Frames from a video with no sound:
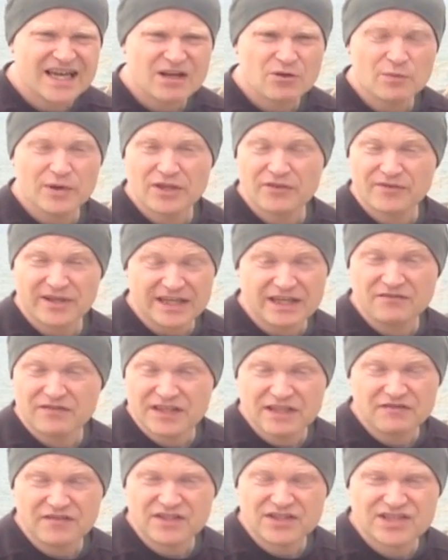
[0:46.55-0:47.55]
whether
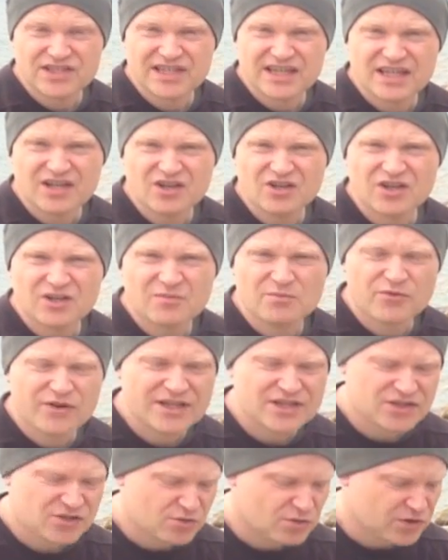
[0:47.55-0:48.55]
even if it's
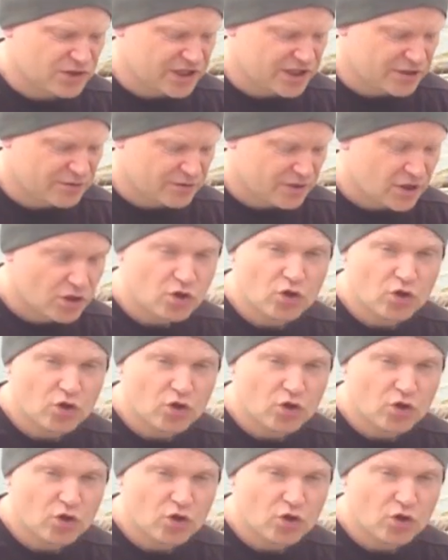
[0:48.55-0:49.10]
uncompressed audio,